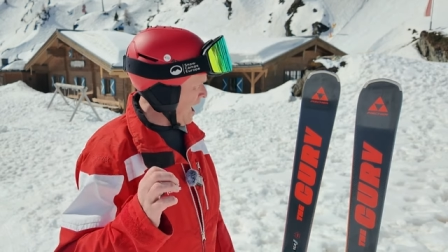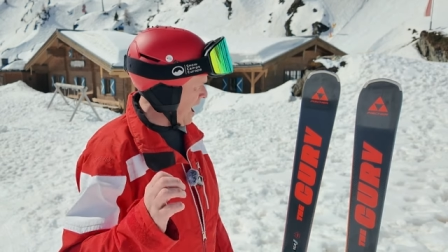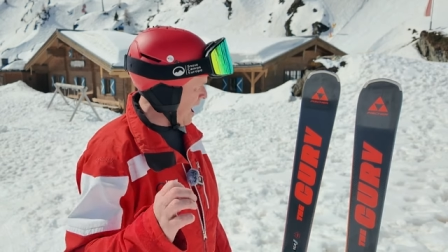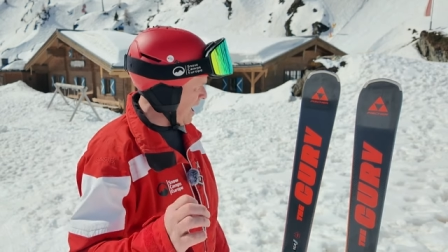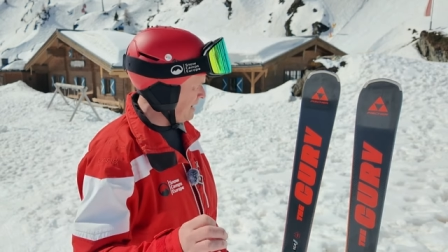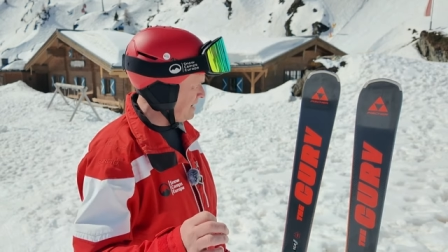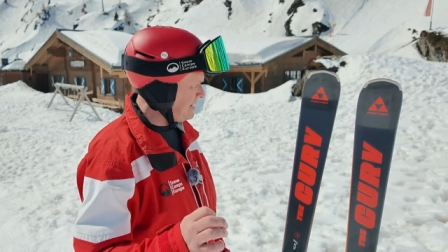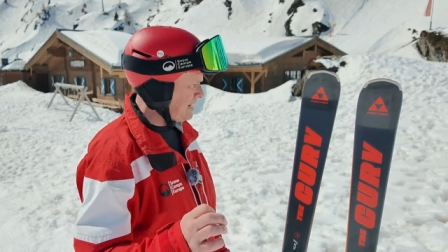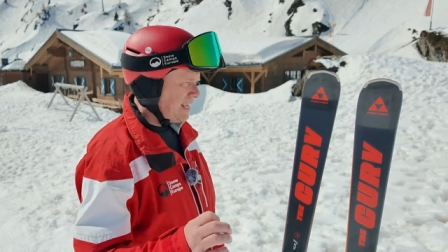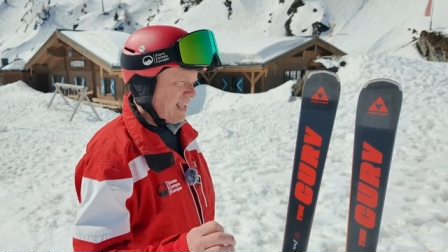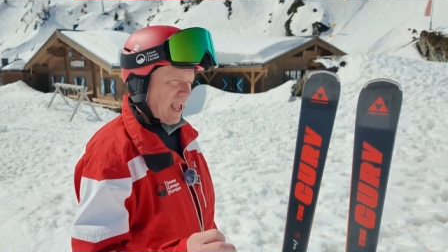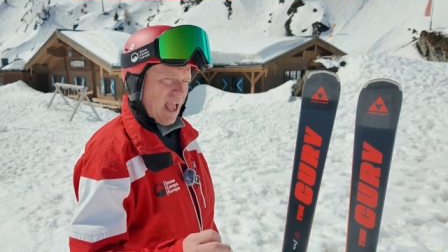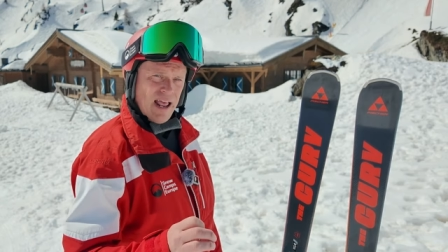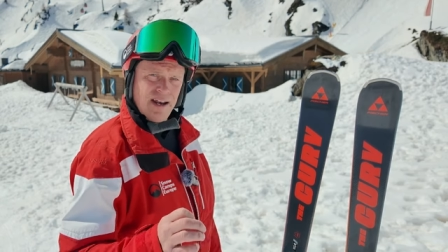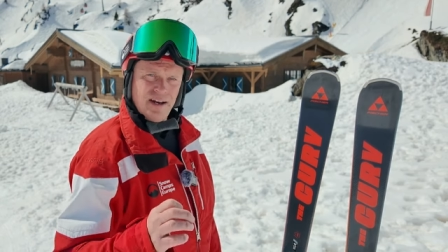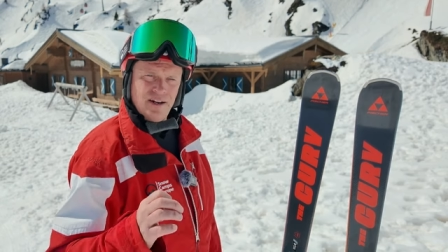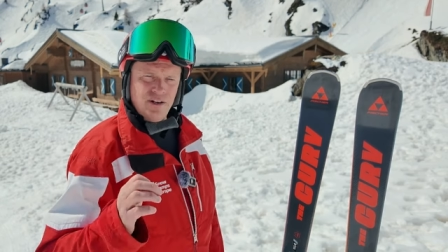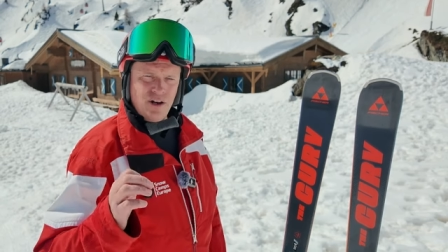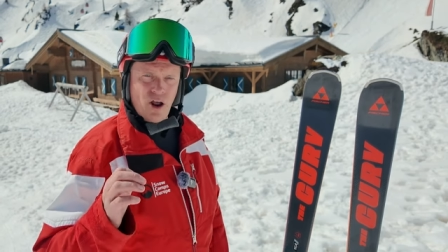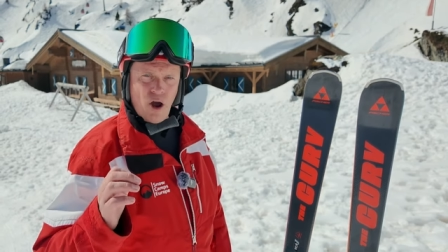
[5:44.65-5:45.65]
And
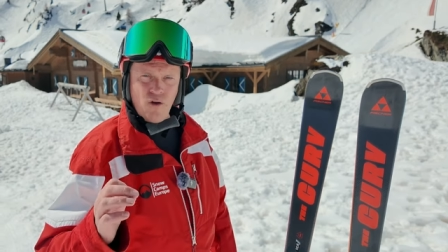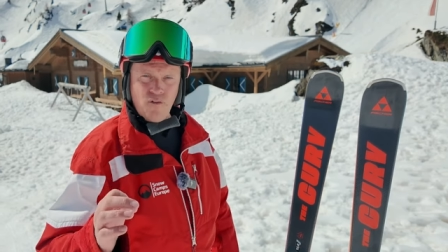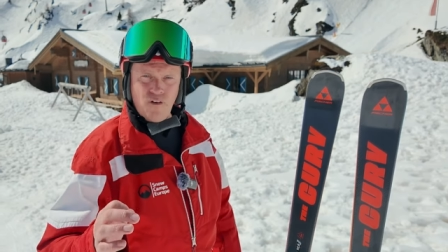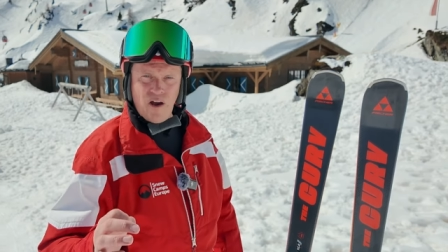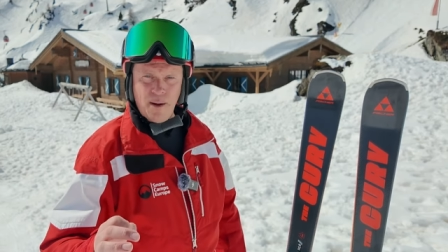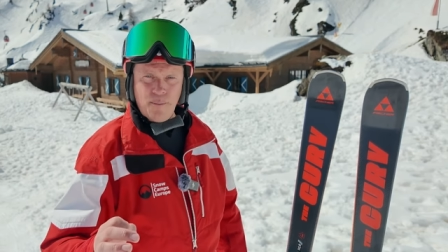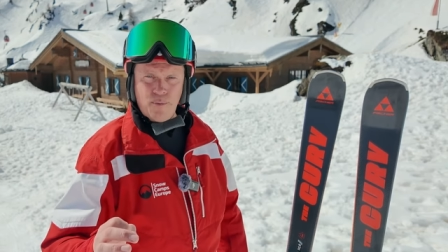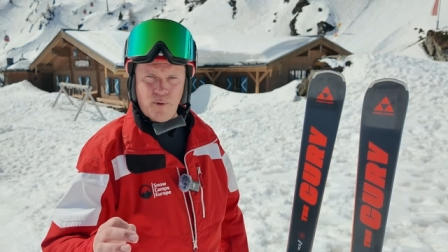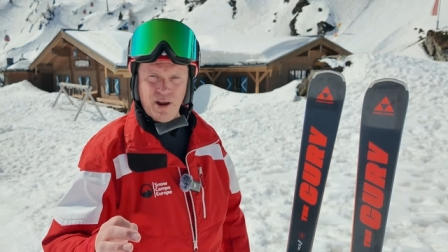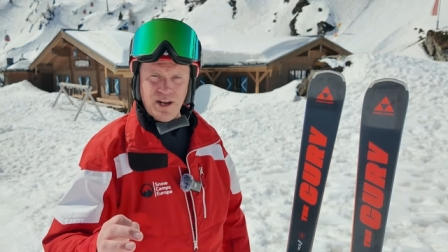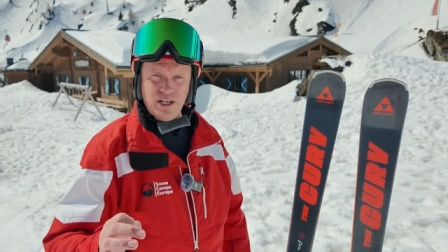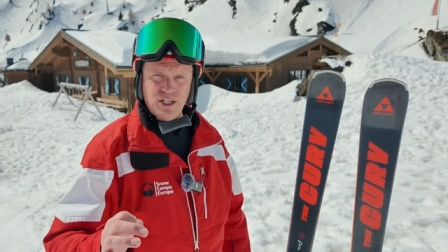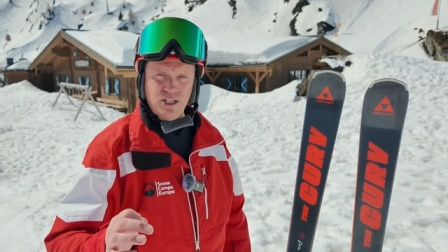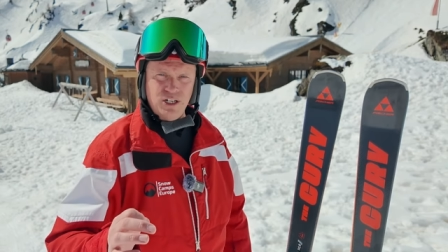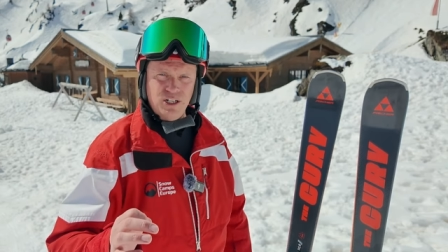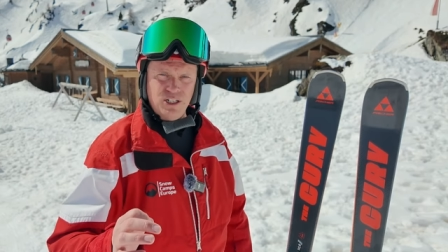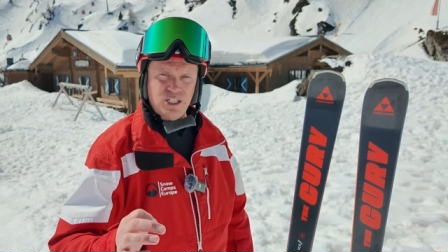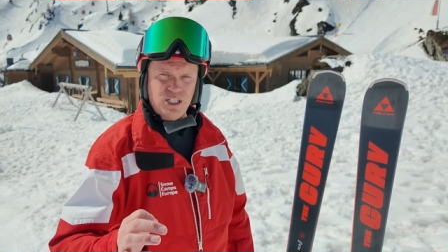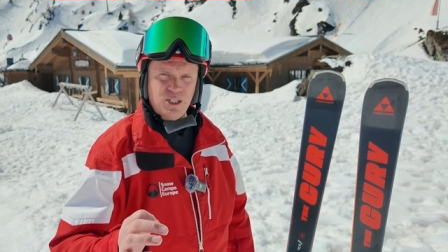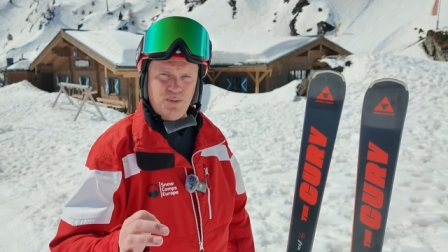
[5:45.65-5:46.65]
again, no
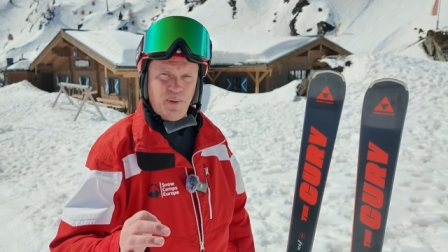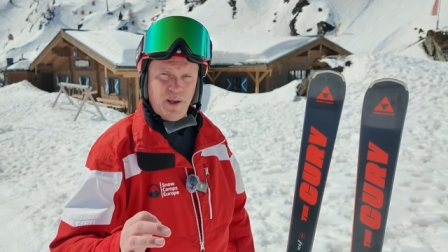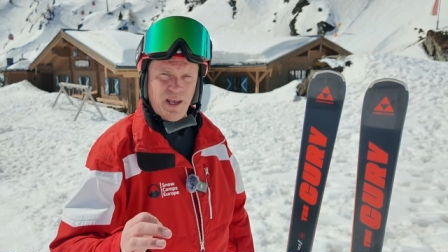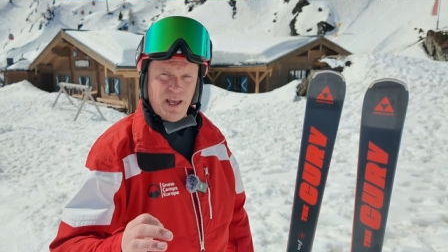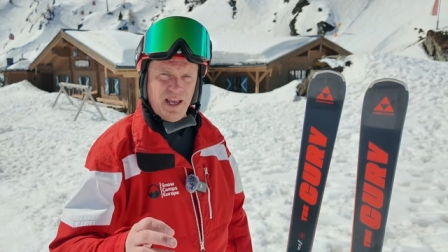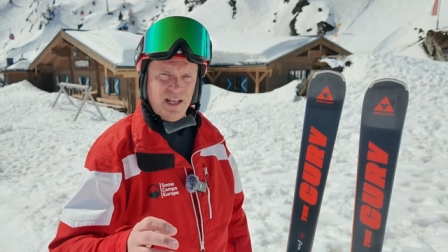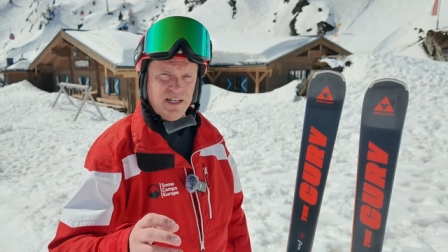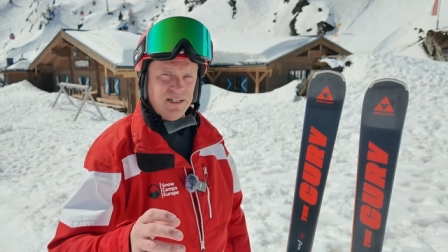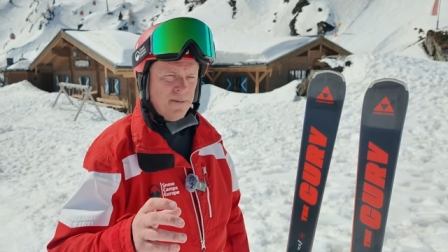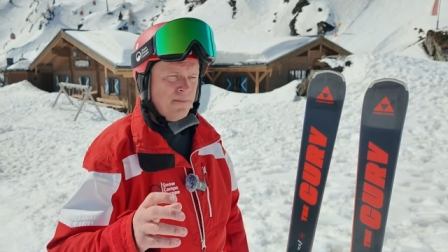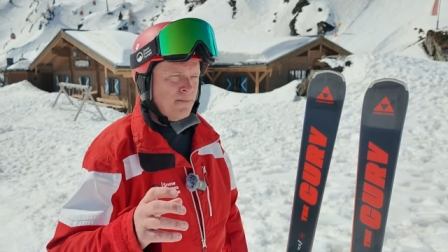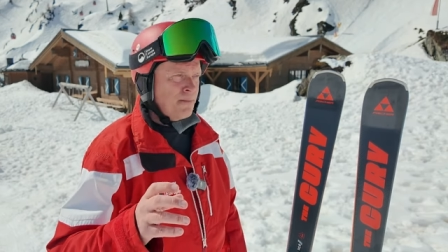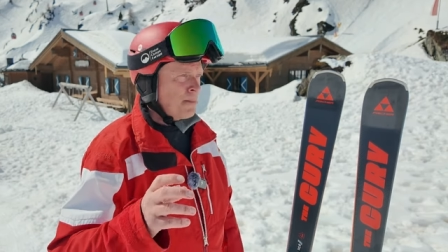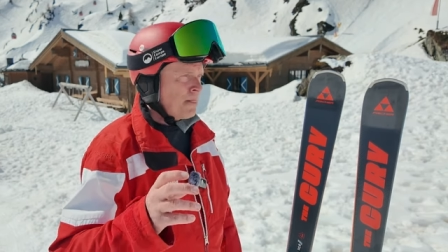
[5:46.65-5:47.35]
vibration at speed.